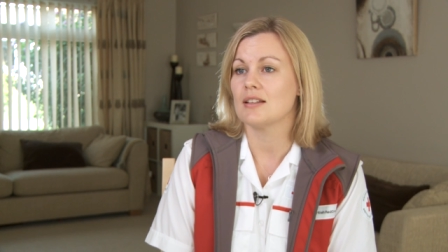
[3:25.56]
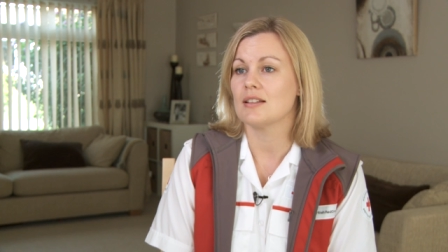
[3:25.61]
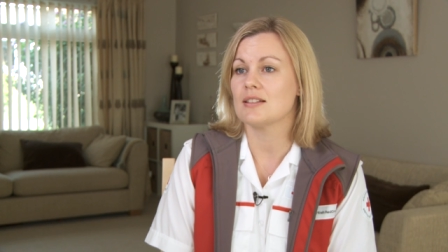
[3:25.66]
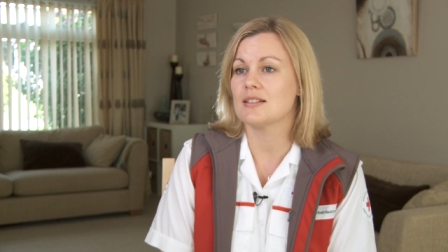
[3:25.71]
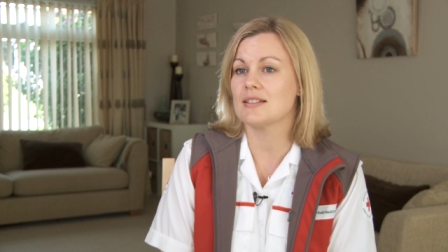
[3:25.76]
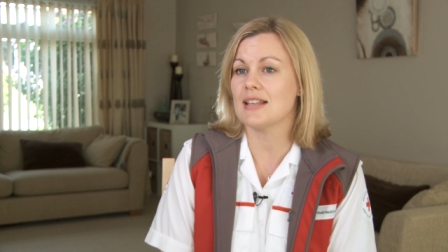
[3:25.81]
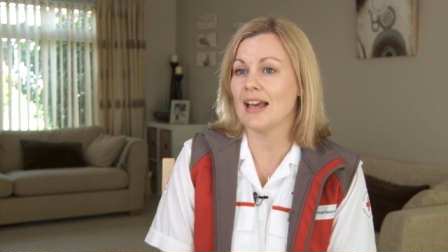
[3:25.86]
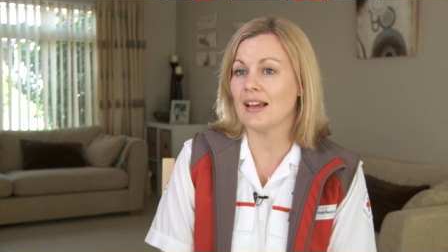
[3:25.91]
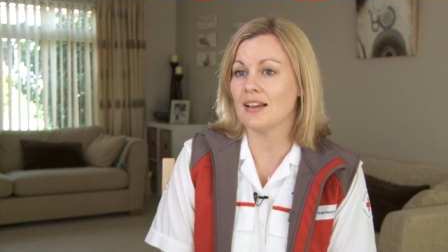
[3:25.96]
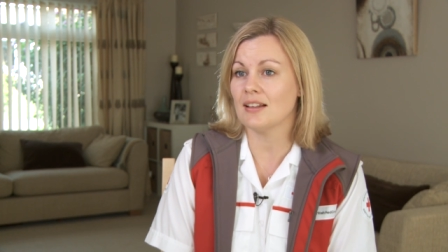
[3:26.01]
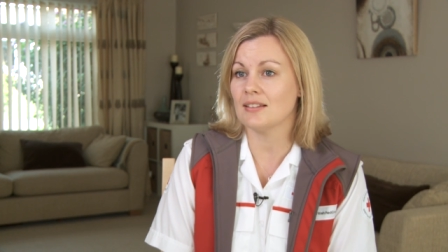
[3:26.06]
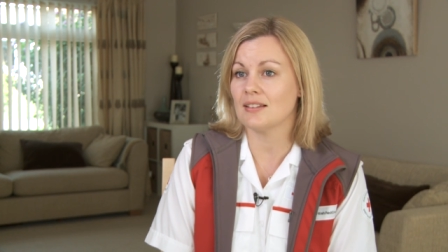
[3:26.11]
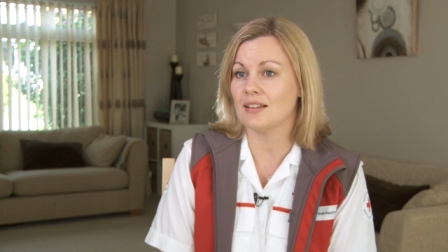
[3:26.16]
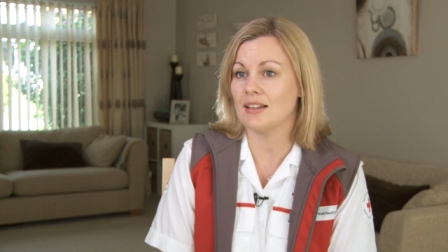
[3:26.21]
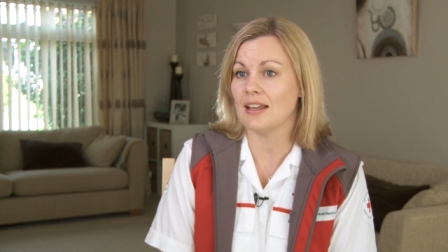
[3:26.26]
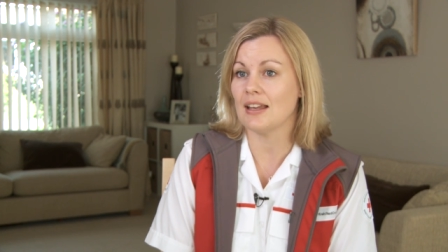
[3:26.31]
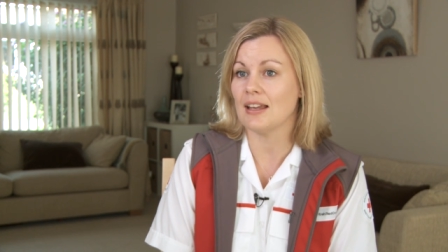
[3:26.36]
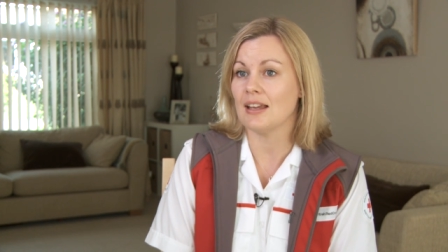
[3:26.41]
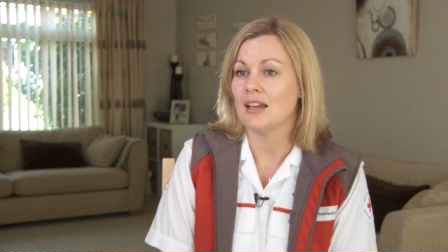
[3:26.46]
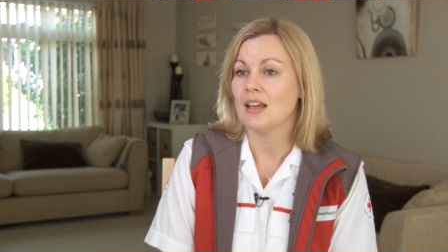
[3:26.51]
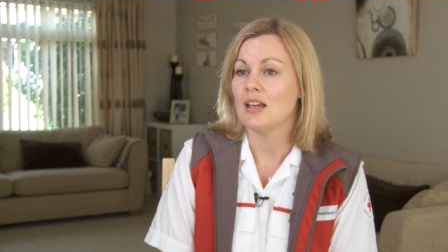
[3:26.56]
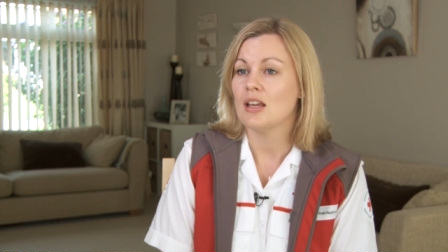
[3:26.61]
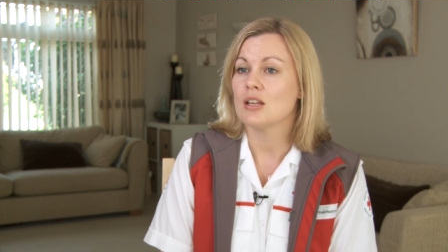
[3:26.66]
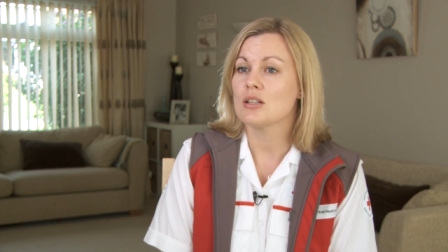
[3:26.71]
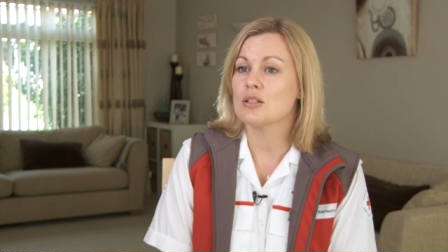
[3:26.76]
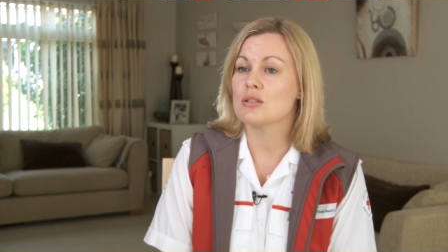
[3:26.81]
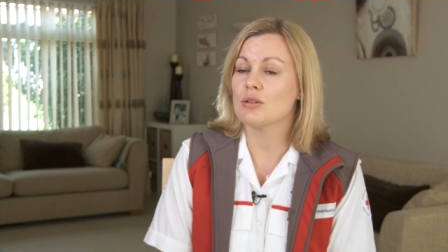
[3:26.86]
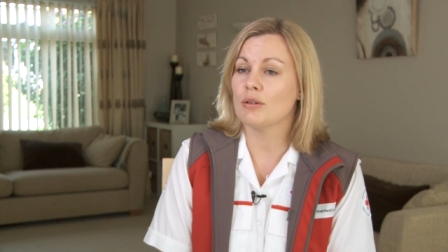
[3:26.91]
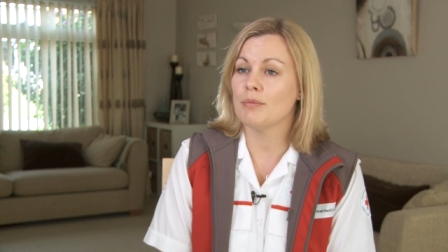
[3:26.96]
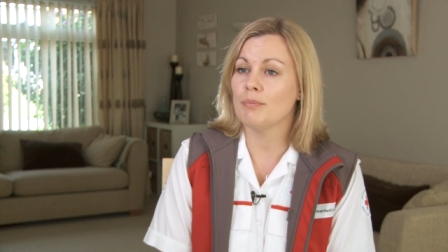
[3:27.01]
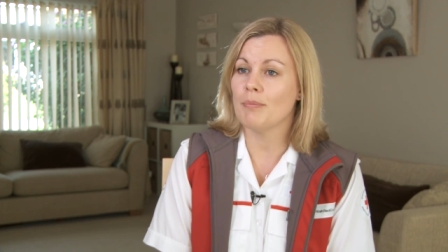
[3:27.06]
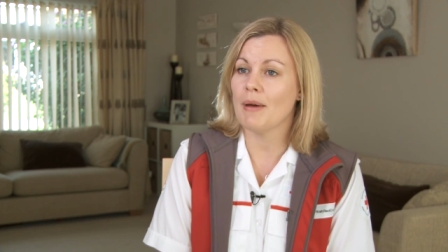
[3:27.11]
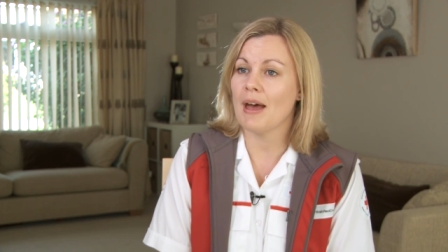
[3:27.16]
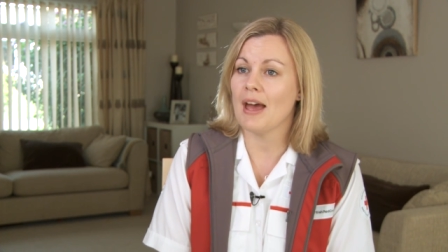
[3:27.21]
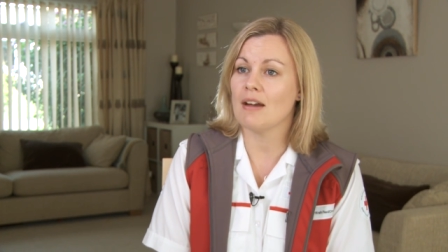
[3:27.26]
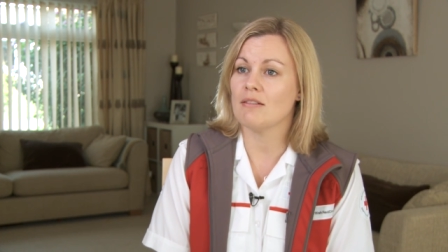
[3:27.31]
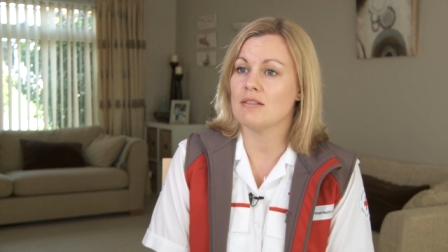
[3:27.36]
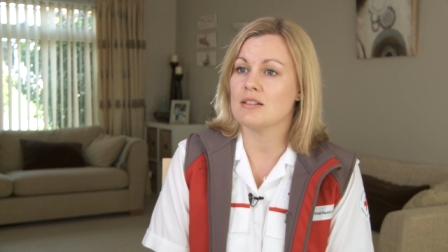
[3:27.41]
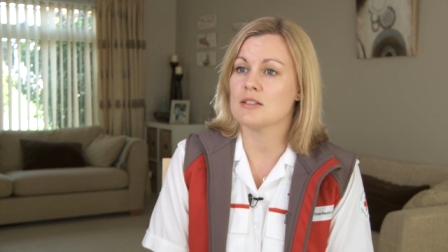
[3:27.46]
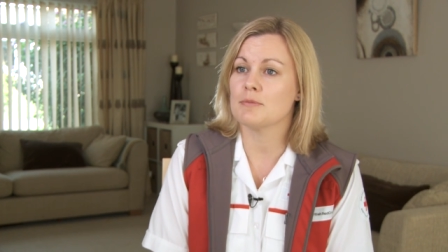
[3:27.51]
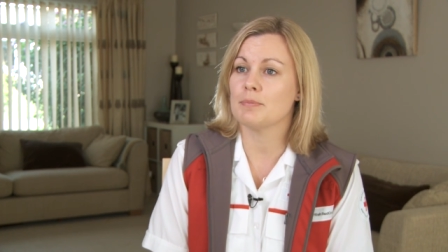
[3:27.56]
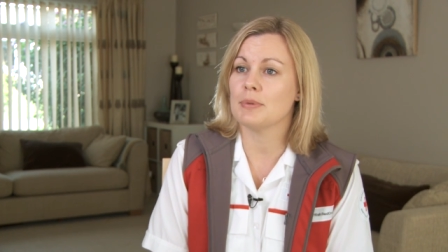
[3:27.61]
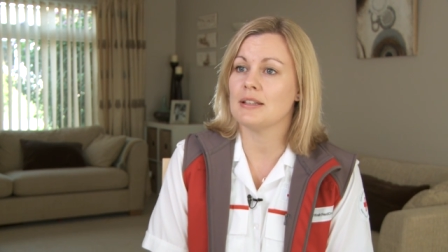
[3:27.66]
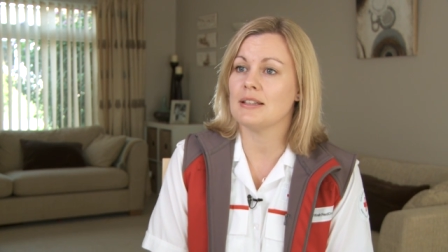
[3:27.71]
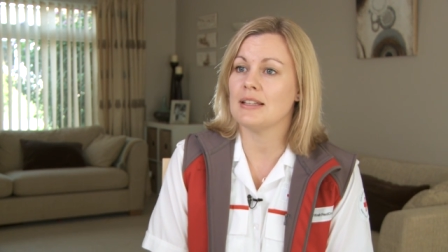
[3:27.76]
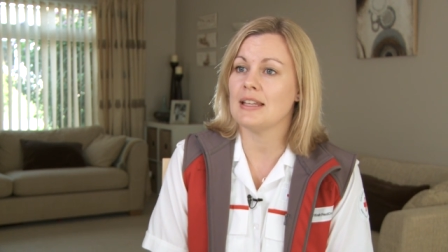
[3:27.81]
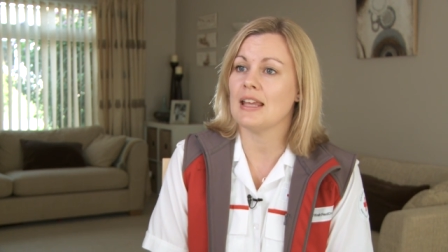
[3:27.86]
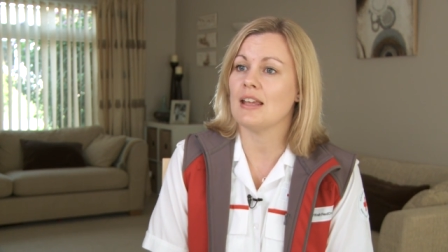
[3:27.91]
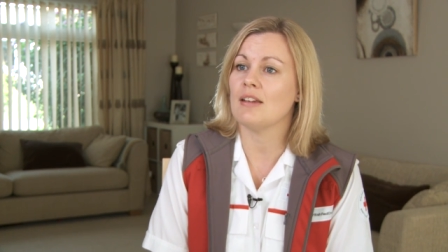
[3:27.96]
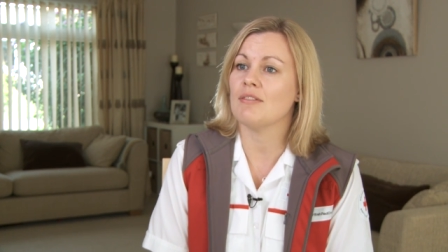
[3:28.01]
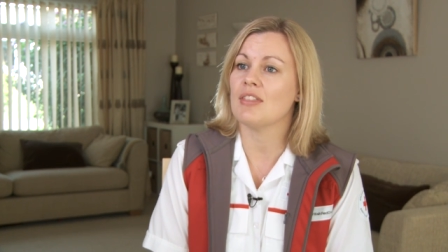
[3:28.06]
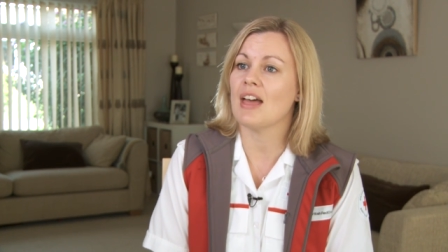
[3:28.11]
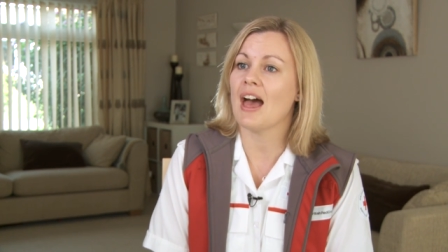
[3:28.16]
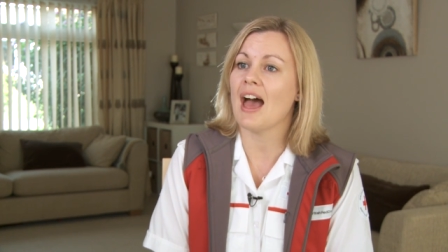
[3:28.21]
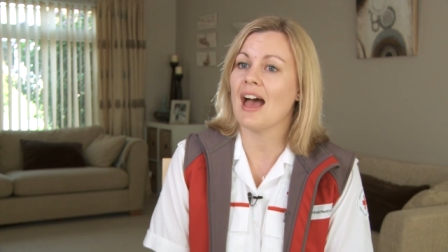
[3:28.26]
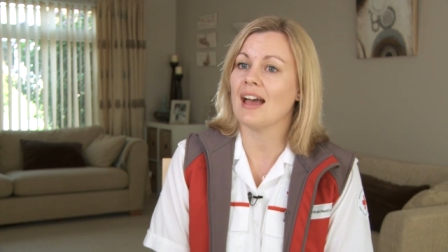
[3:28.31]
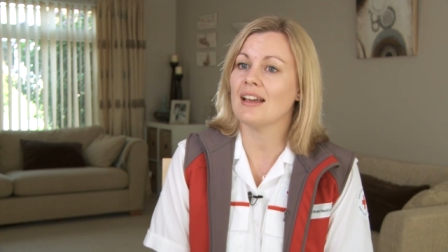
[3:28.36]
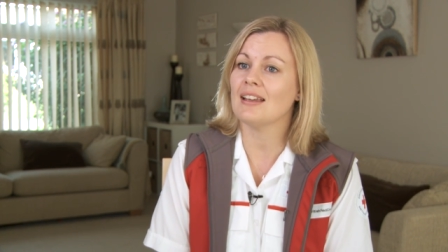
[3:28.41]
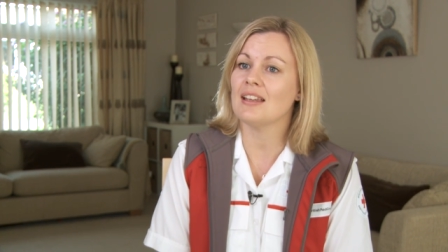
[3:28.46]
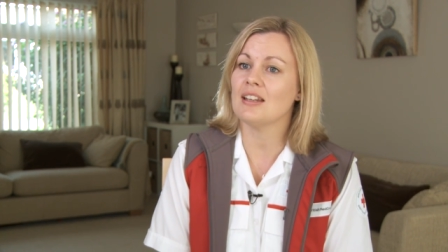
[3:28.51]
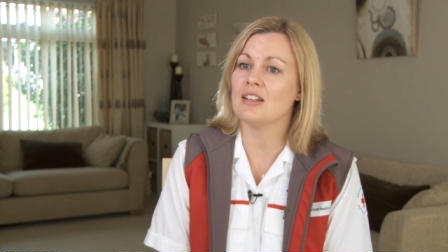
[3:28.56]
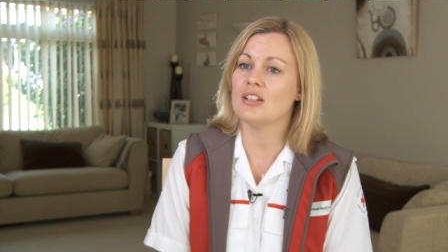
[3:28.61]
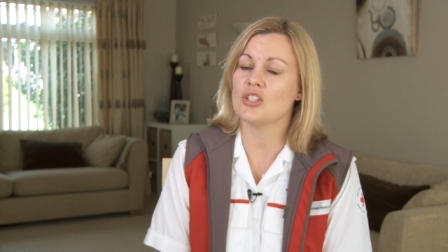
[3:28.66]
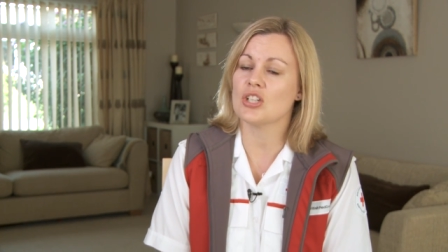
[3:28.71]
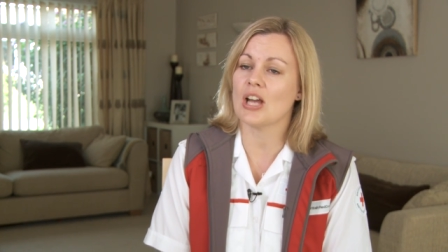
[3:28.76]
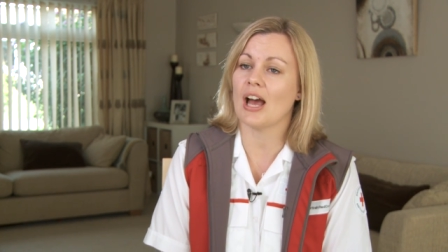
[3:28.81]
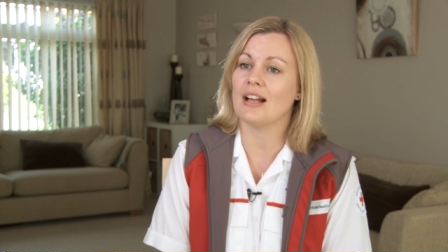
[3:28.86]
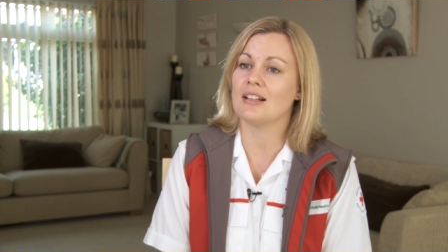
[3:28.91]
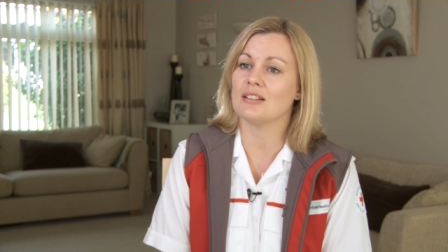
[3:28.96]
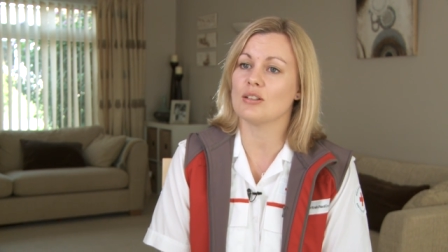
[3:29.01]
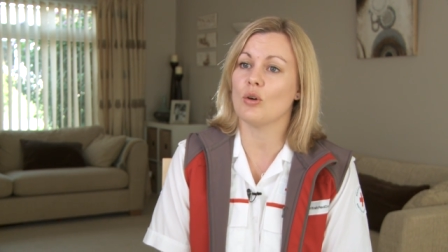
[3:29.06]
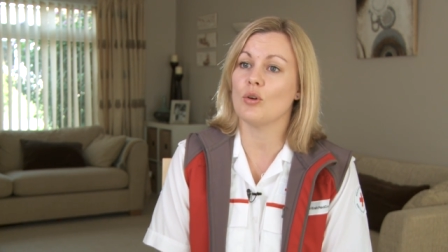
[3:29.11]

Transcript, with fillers: Secondly, some parents believe that hanging a child